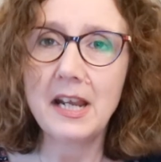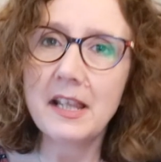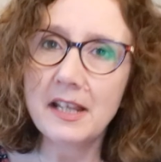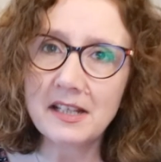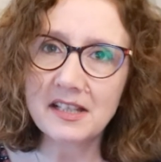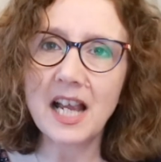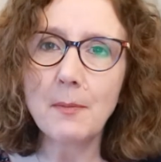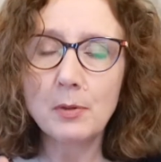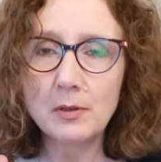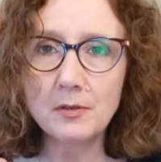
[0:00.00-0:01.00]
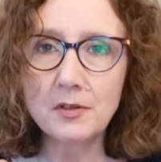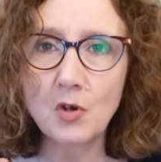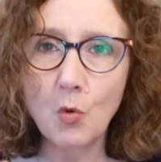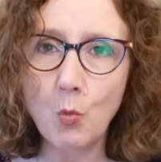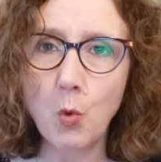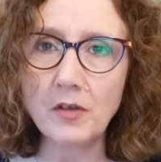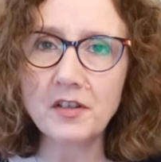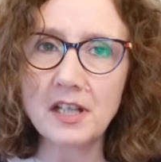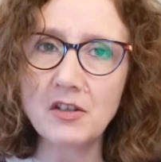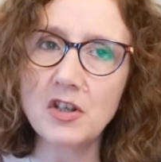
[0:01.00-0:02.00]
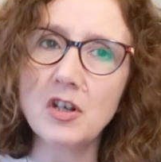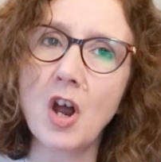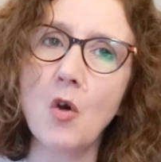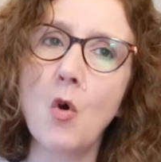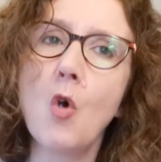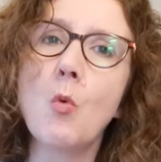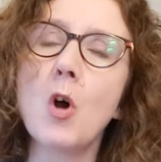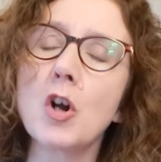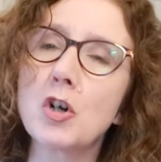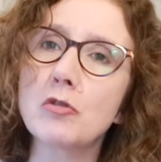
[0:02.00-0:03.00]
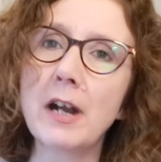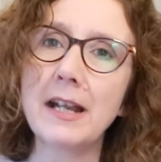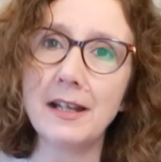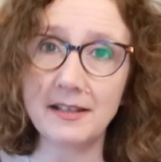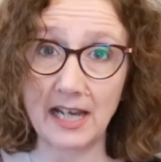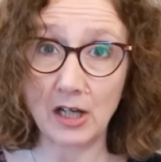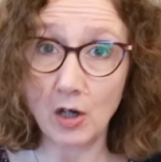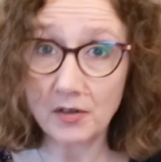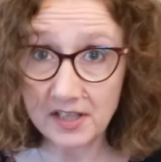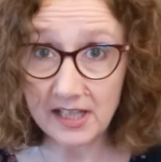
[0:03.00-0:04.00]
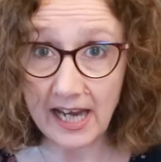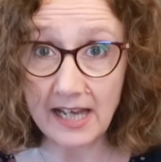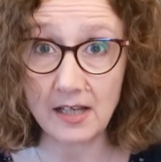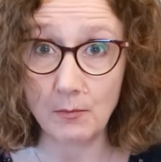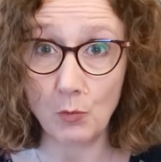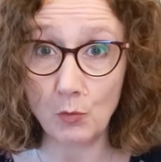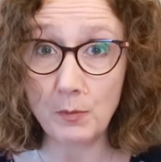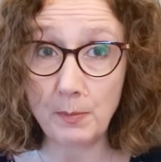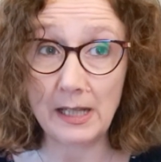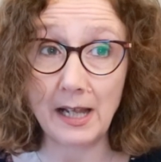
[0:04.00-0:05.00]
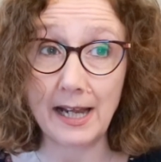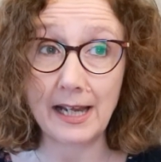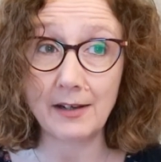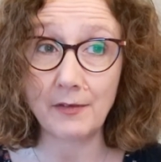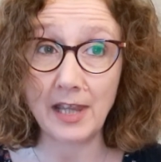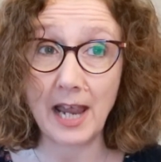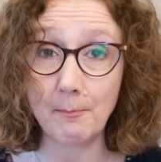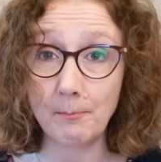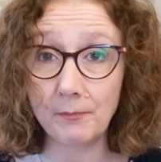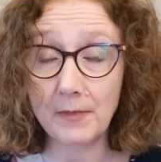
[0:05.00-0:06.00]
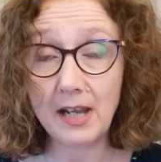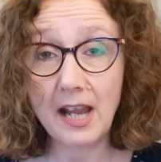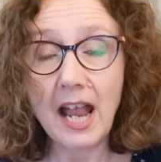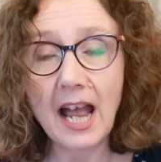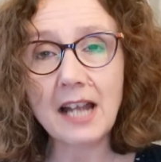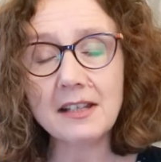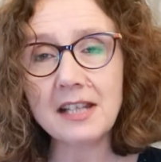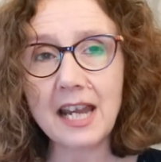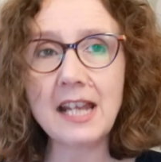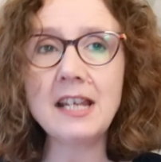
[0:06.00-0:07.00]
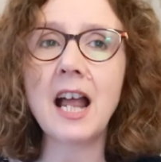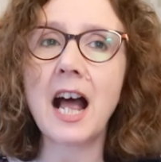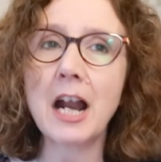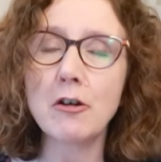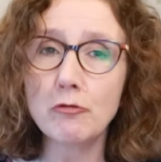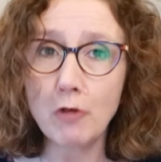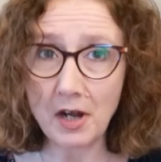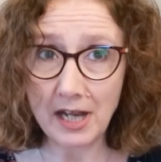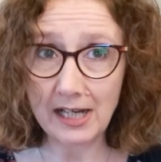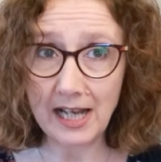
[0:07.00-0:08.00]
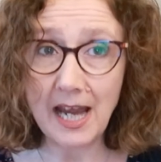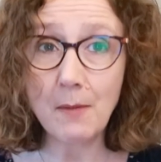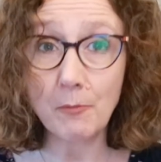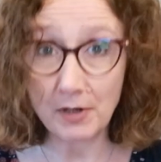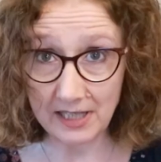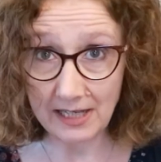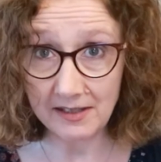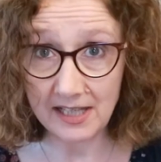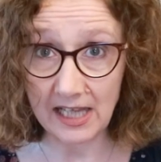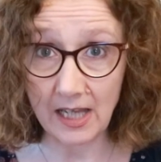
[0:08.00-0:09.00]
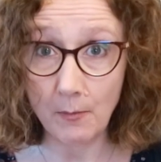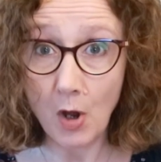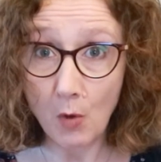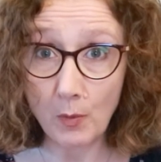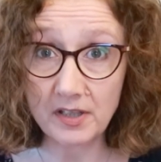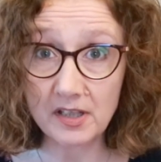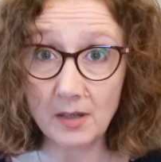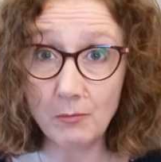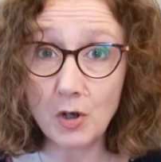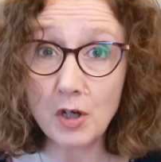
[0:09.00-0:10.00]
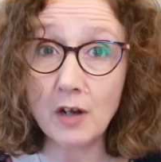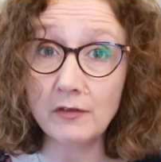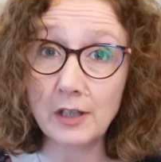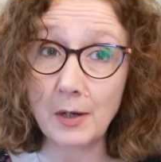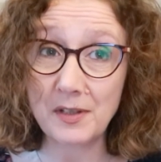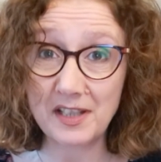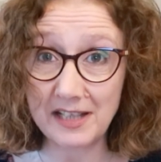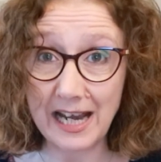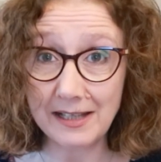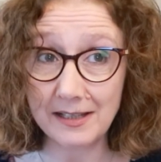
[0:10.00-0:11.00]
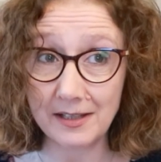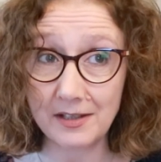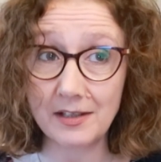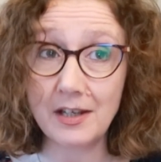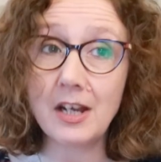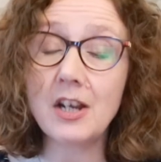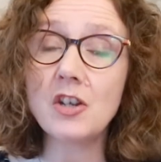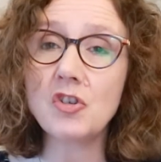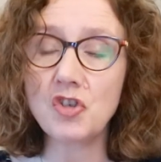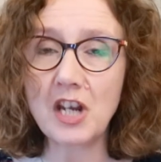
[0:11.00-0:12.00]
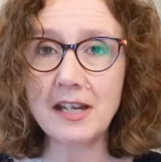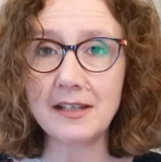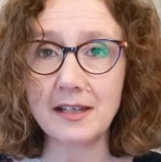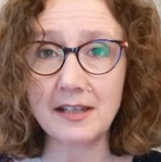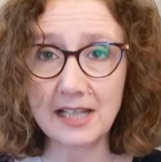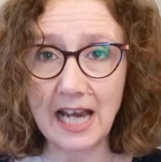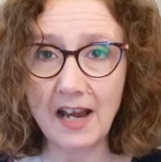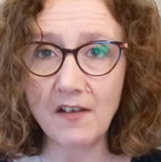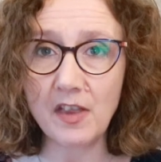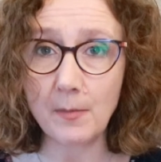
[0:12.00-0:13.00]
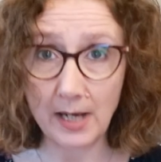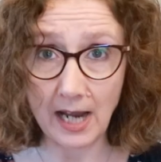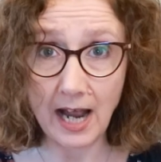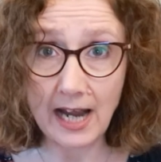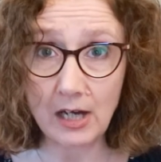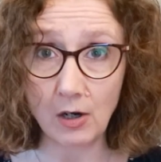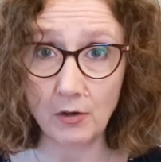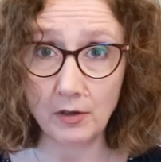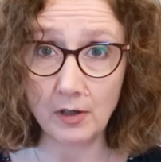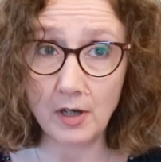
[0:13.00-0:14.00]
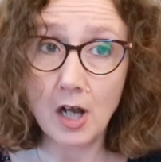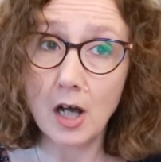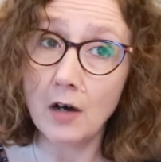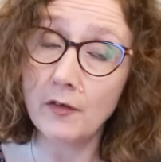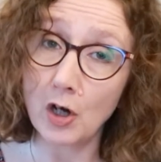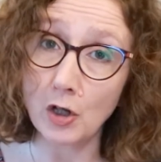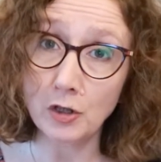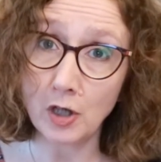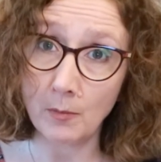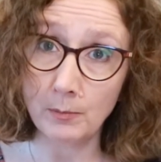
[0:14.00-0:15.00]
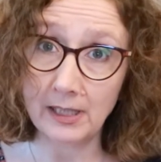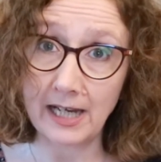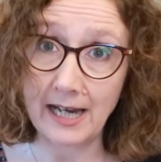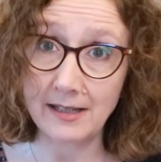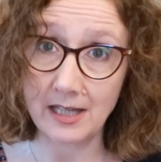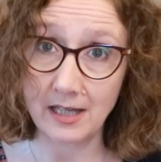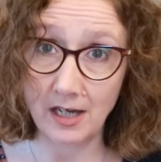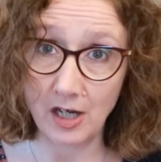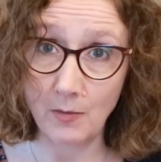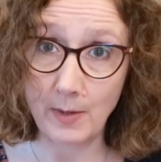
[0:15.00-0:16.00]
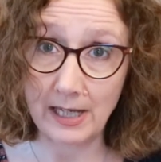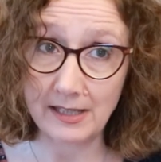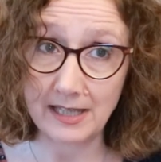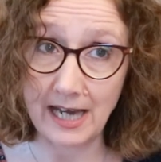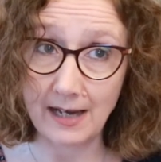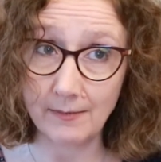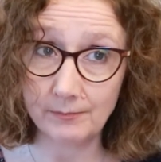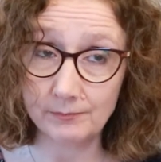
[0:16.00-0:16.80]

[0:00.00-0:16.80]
The disciples wanted to know what greatness in God's kingdom would be like for them. And in ironically presenting them with someone of low status, Jesus gave them an icon of uncomplicated humility.